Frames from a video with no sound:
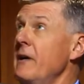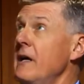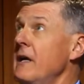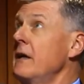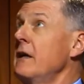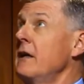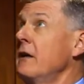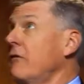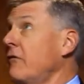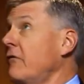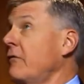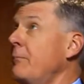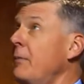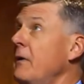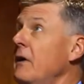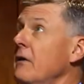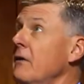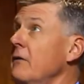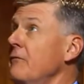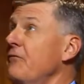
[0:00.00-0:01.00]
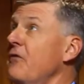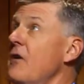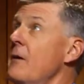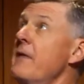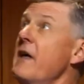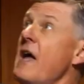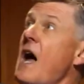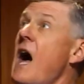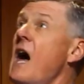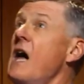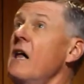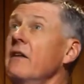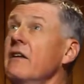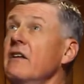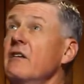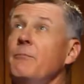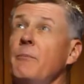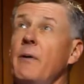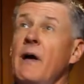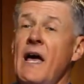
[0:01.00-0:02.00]
in his spirit from the
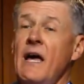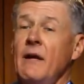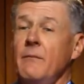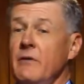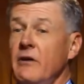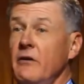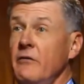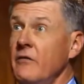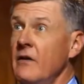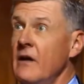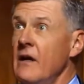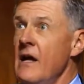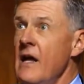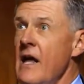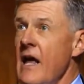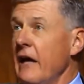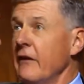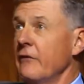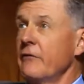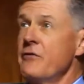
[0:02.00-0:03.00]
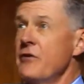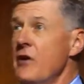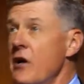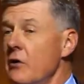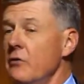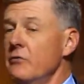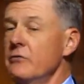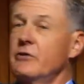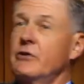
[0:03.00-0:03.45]
island of Patmos as though